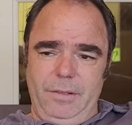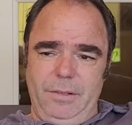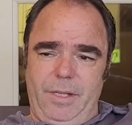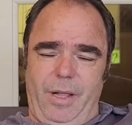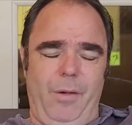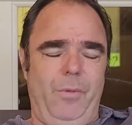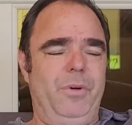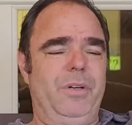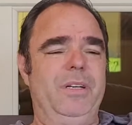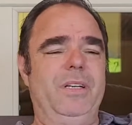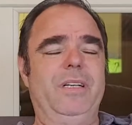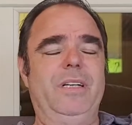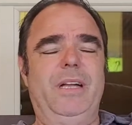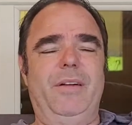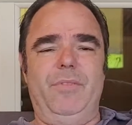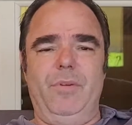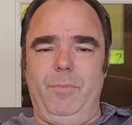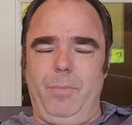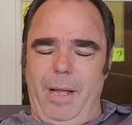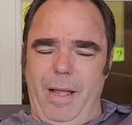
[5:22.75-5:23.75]
I would
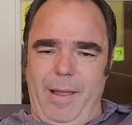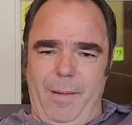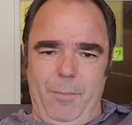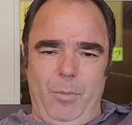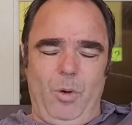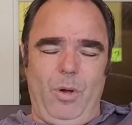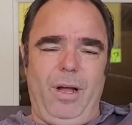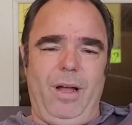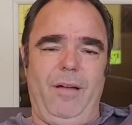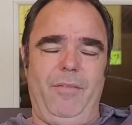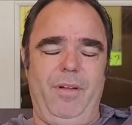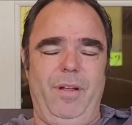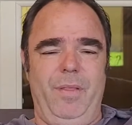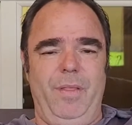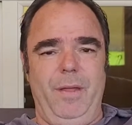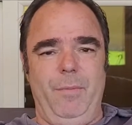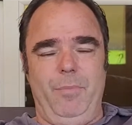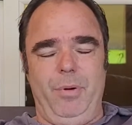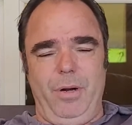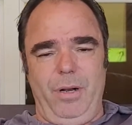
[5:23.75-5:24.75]
never buy a Mojave and
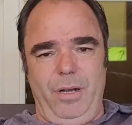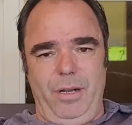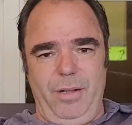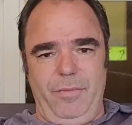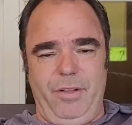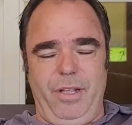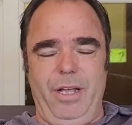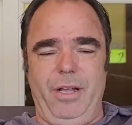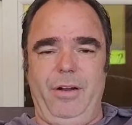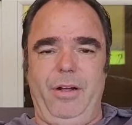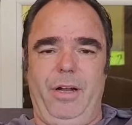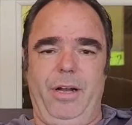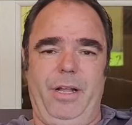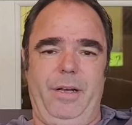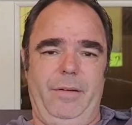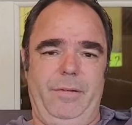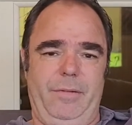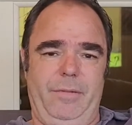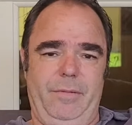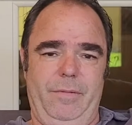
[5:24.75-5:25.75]
then put a lift kit on it.
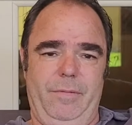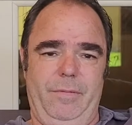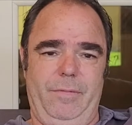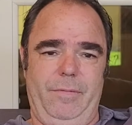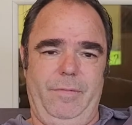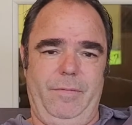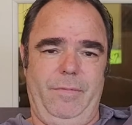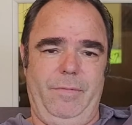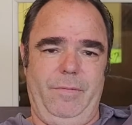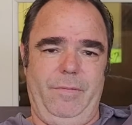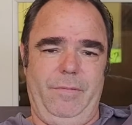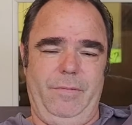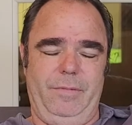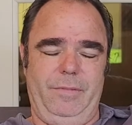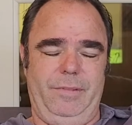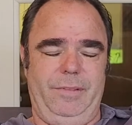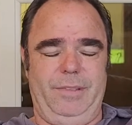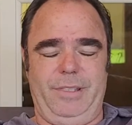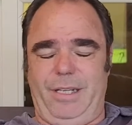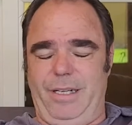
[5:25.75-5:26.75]

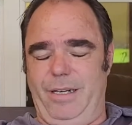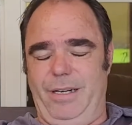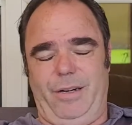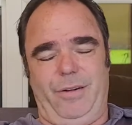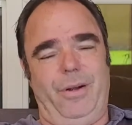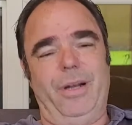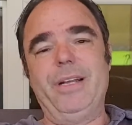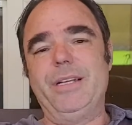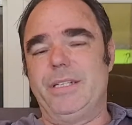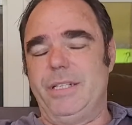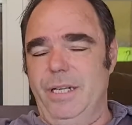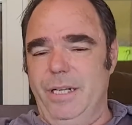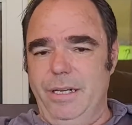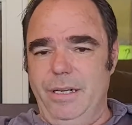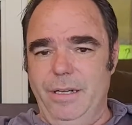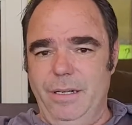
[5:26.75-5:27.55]
It's kind of crazy.